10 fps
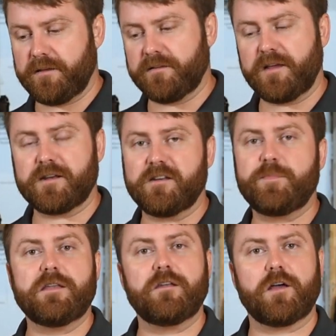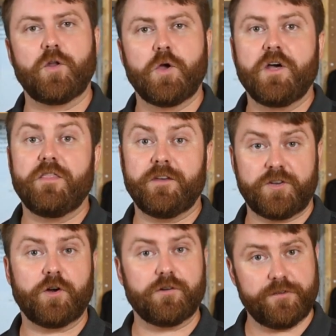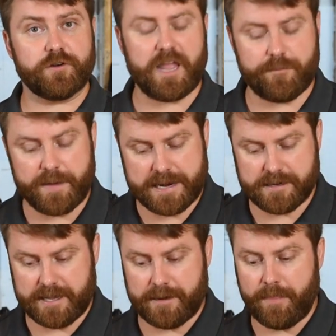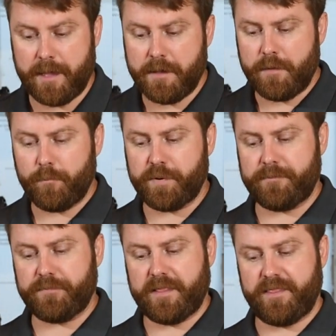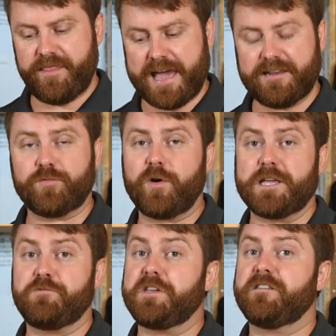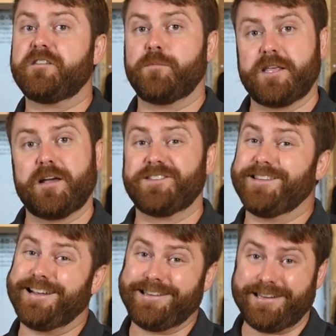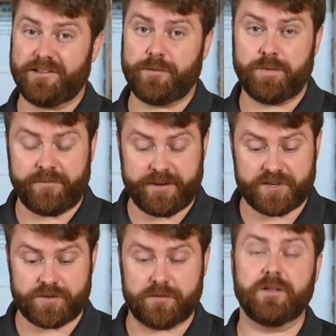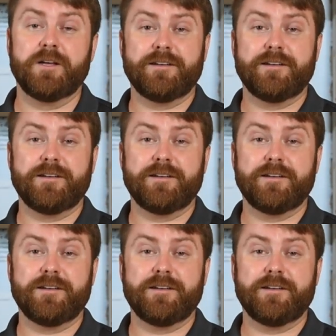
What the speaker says: is going to depend on the tone of your campaign again. But that is why you need somebody else, and ideally a professional,